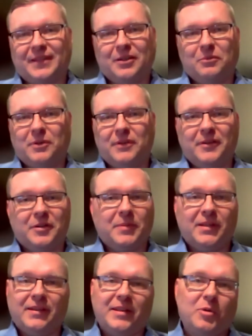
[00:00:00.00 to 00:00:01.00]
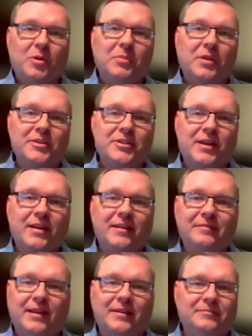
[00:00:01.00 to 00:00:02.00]
I don't want there to be any more
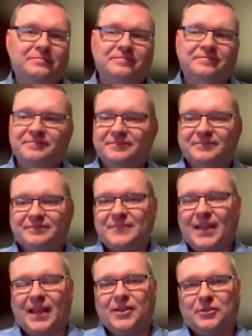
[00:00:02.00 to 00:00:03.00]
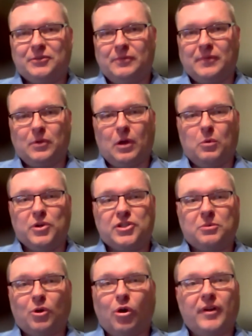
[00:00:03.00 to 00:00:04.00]
bloodshed. I, I just, I
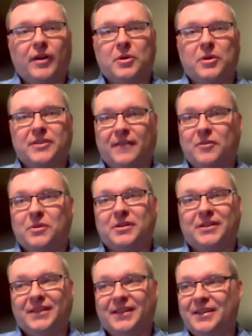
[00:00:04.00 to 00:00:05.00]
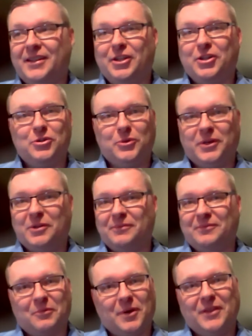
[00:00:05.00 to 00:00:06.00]
wish it were over. I wish that everyone could continue
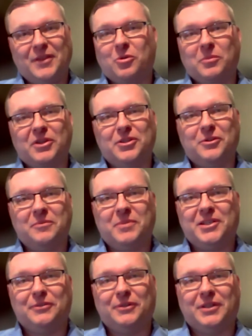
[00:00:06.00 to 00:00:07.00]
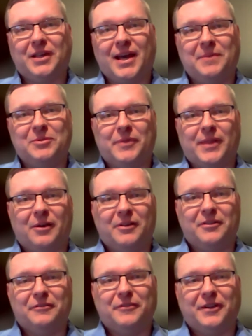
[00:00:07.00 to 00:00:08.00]
doing what they normally do in peaceful times without
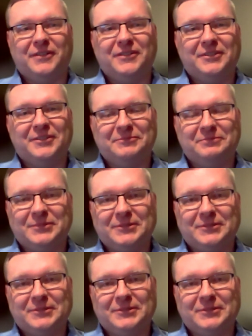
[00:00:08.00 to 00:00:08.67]
interference.